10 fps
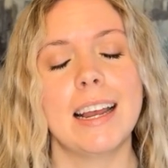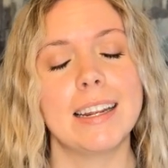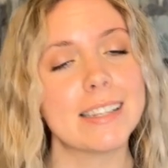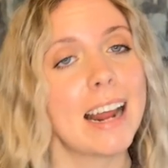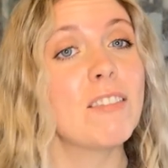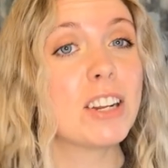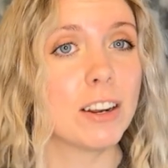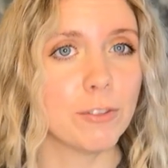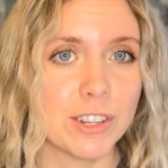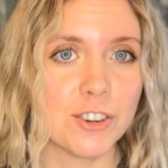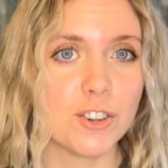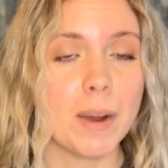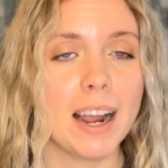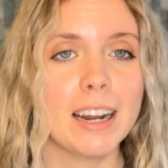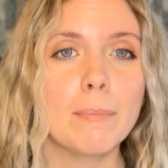doesn't have a ton of research
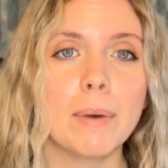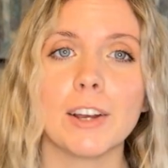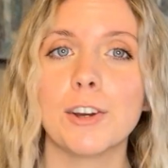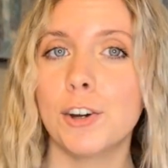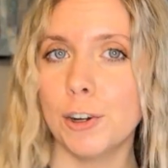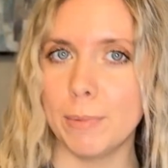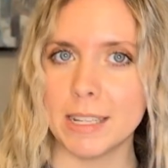behind it, but it could be